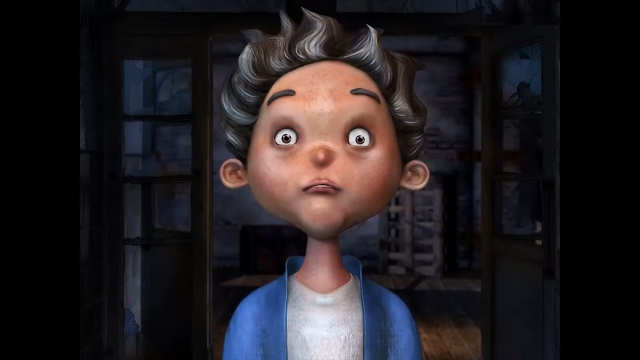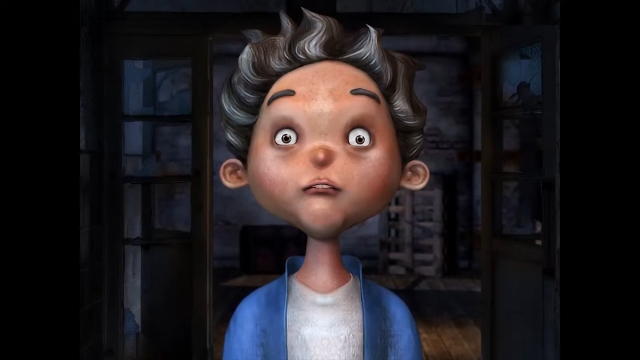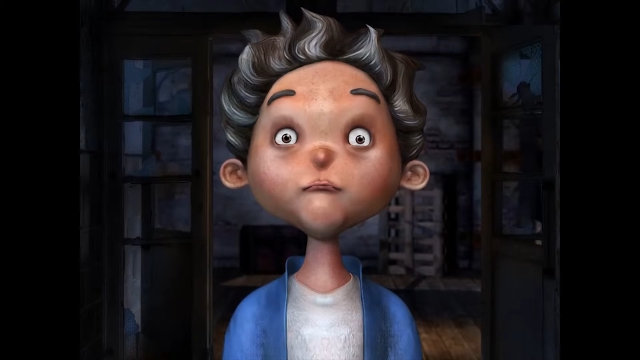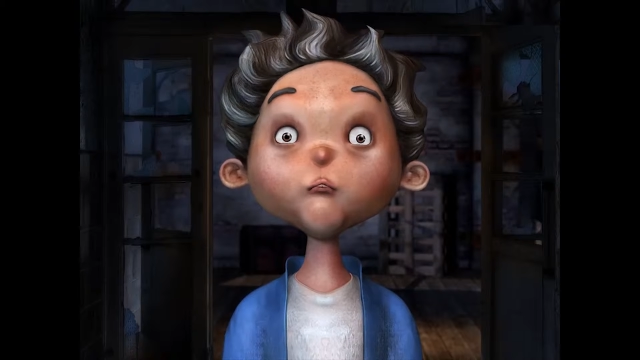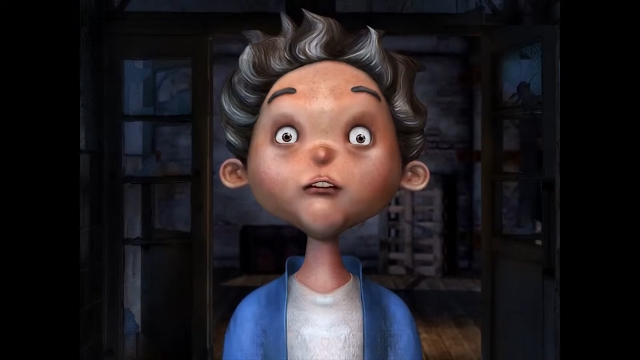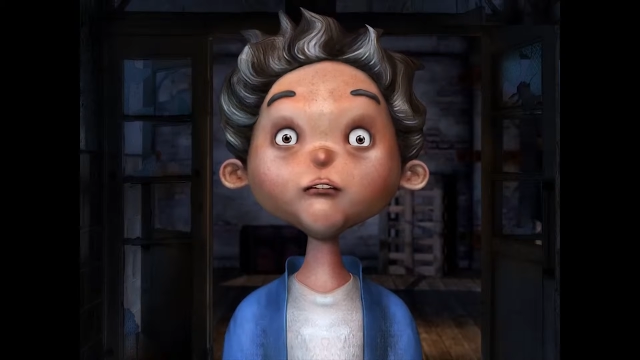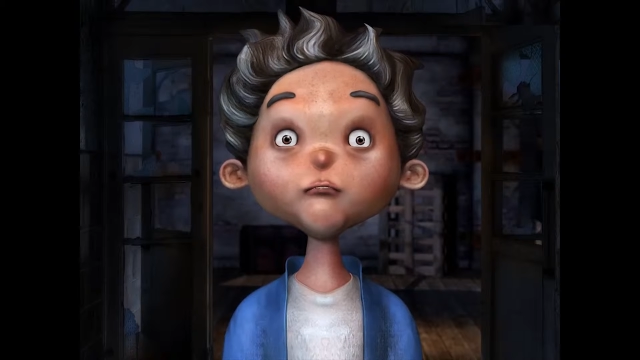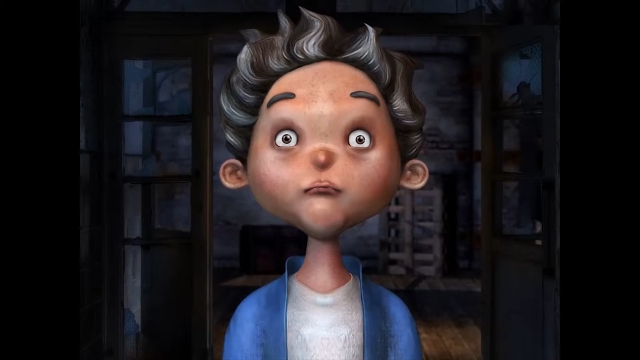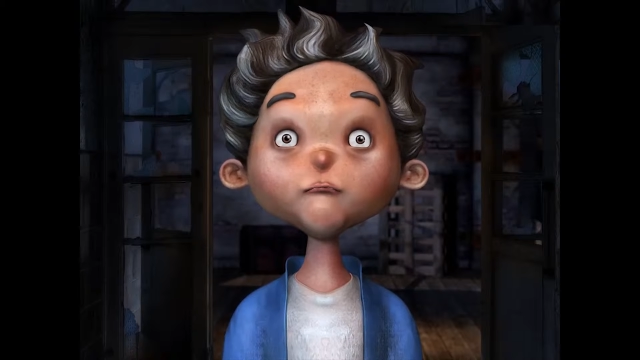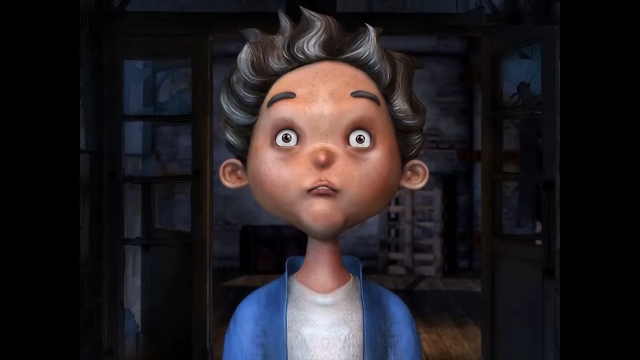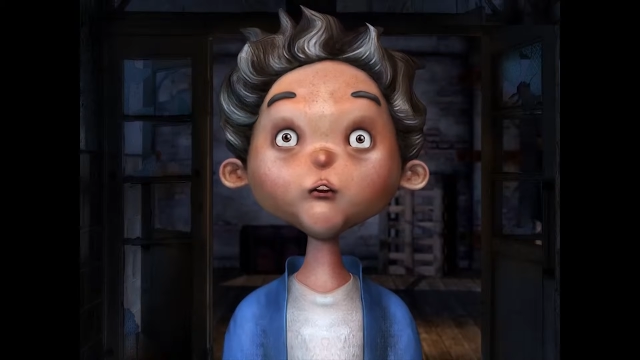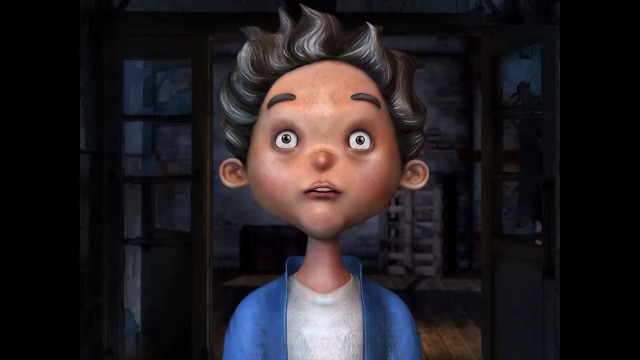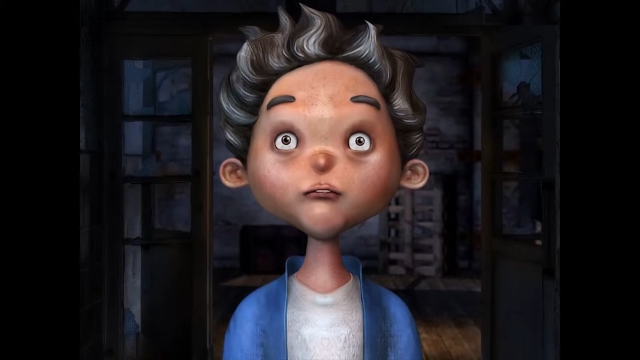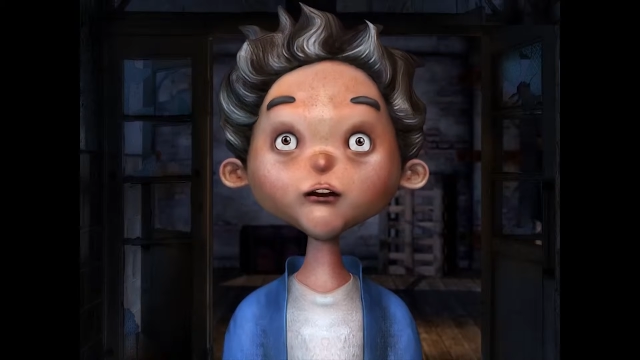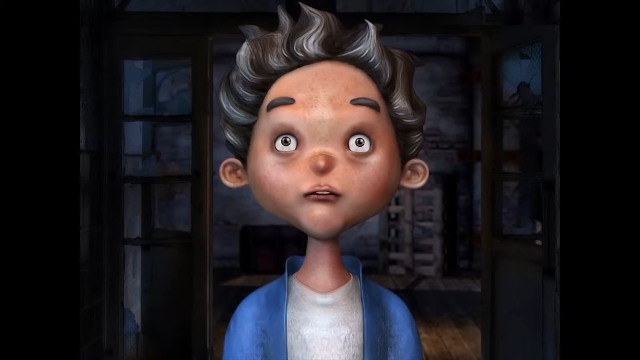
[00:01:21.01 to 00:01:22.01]
and let him
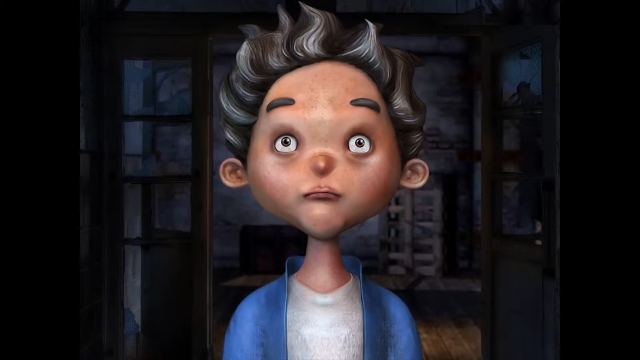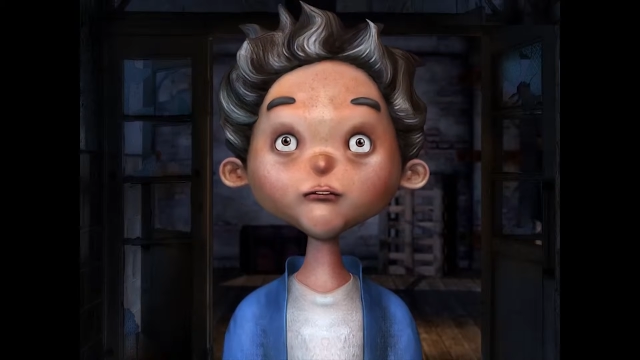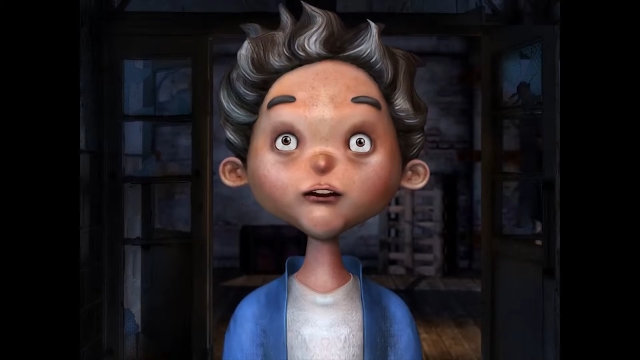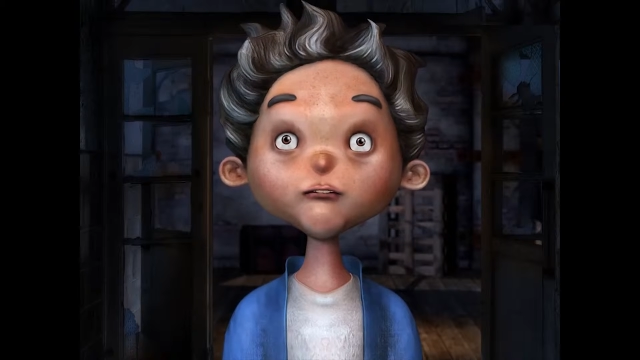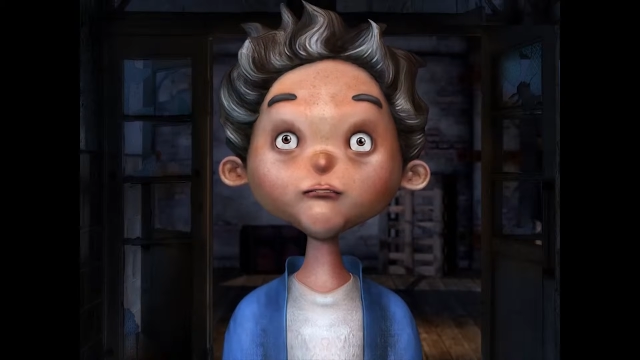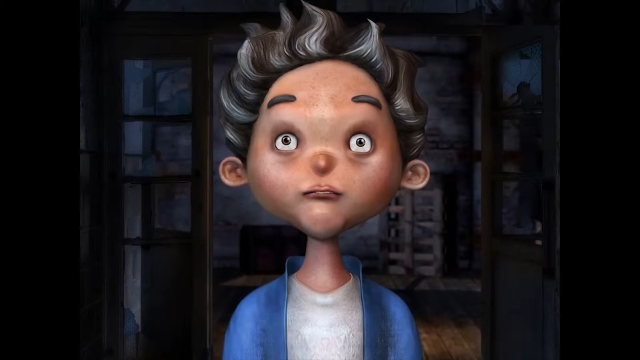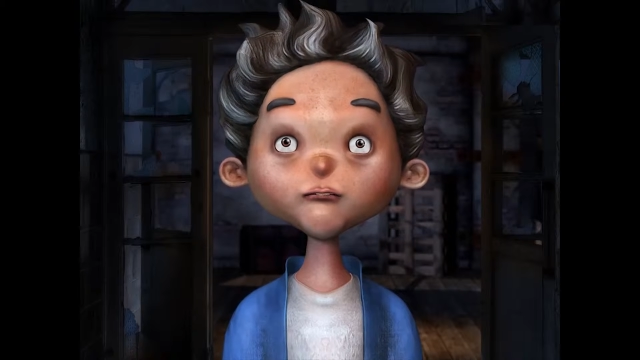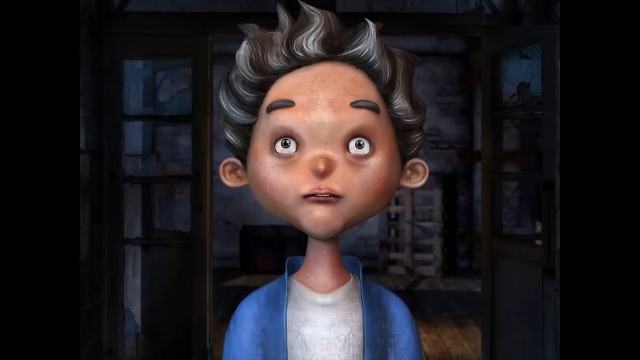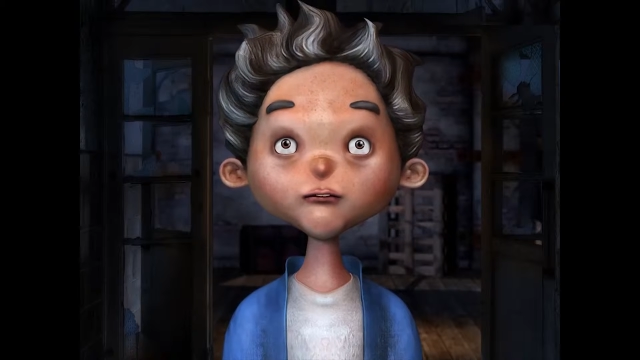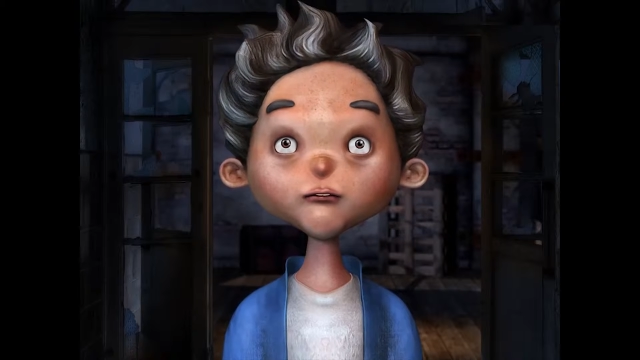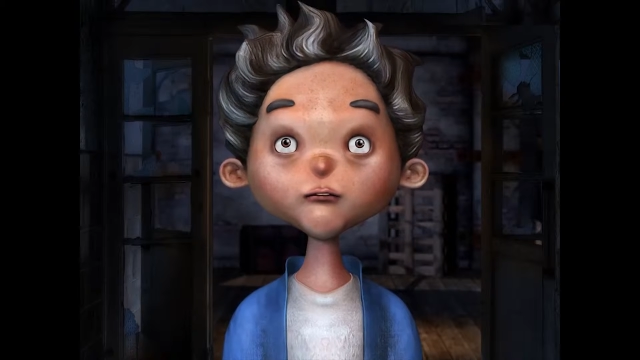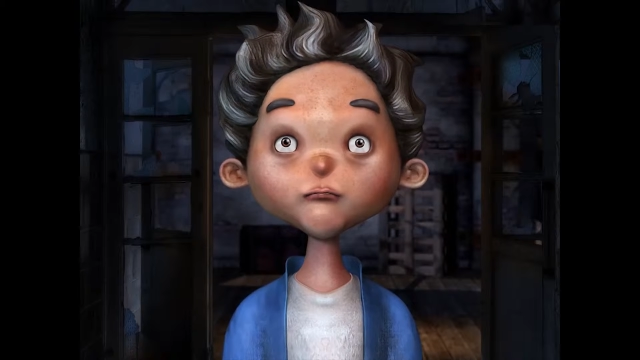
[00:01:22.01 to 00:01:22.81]
take it from you,